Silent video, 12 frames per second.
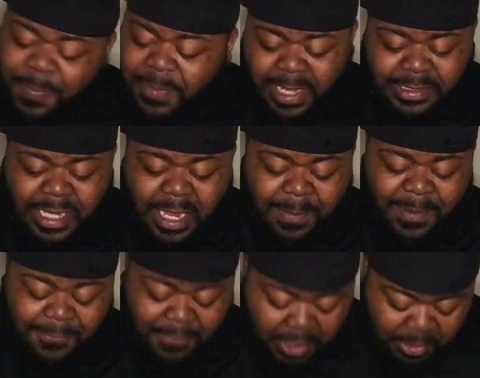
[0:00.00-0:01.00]
You got time to be
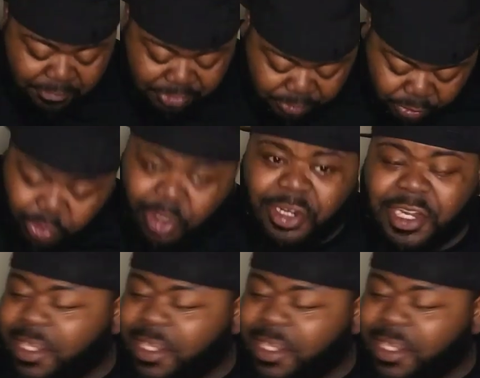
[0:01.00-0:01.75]
fucking with you drunk